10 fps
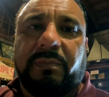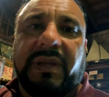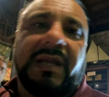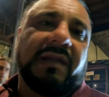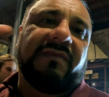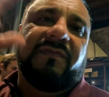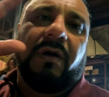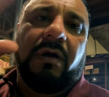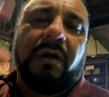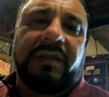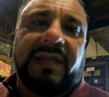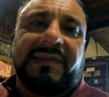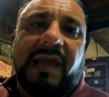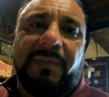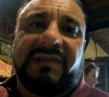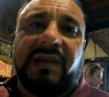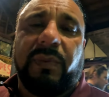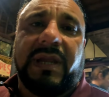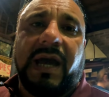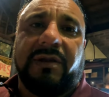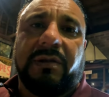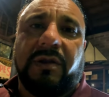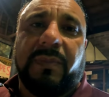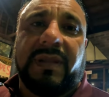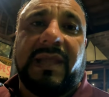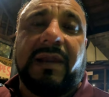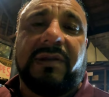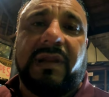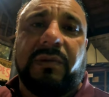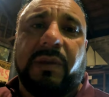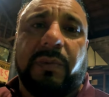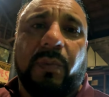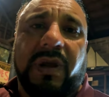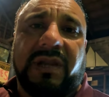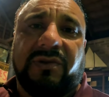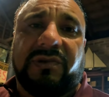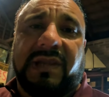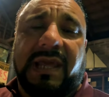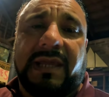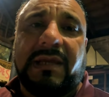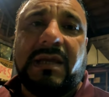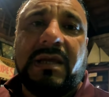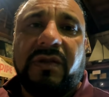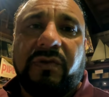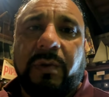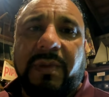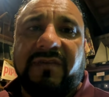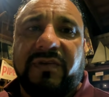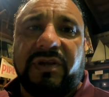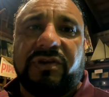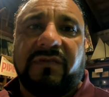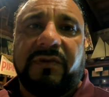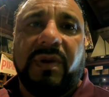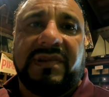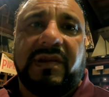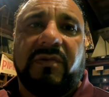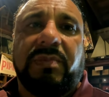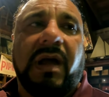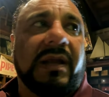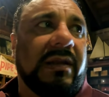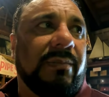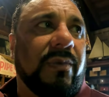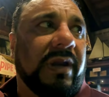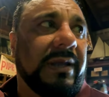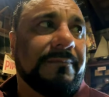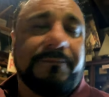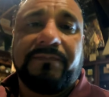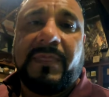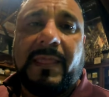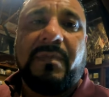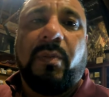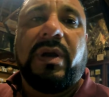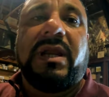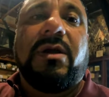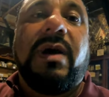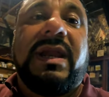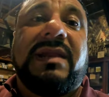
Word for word: because of all the excitement today. We got here a little bit later than we wanted to today, so we might finish off the rest of this blog in the morning. But we're gonna go ahead